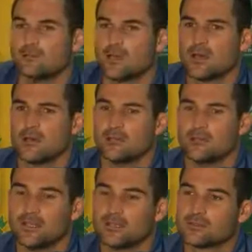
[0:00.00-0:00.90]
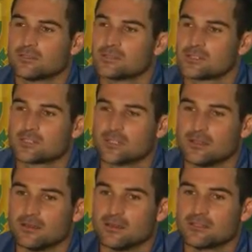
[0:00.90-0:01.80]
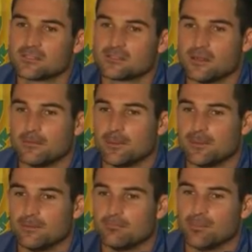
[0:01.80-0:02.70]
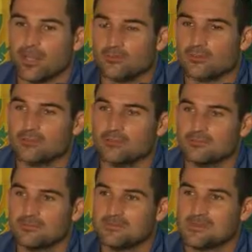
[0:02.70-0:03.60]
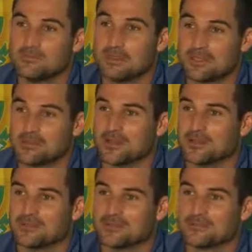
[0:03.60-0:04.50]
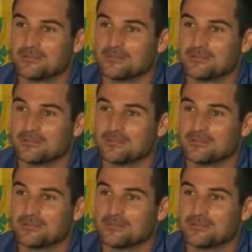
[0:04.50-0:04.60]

No, I mean it's just maybe you have to speak about